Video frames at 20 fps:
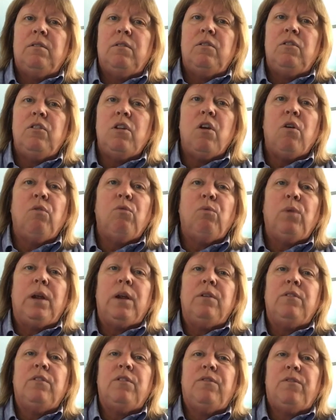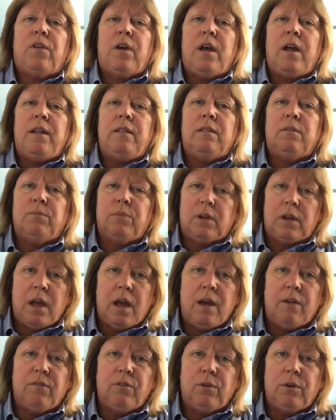known where to find the
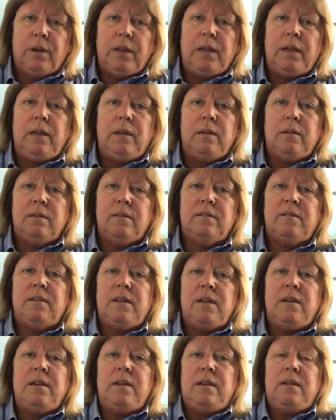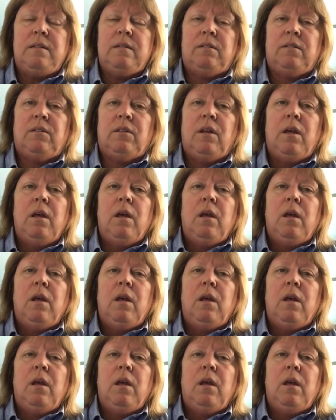recovery CDs.